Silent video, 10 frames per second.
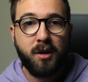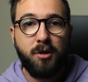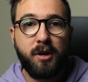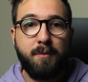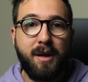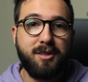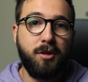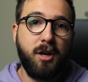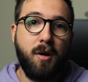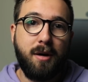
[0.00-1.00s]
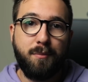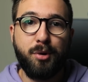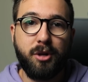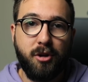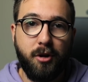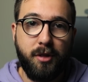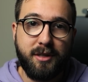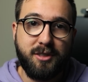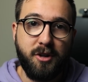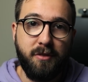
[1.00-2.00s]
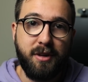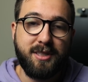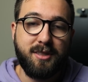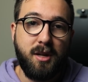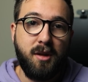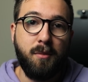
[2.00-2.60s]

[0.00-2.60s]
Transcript: you can basically go out and procure this service,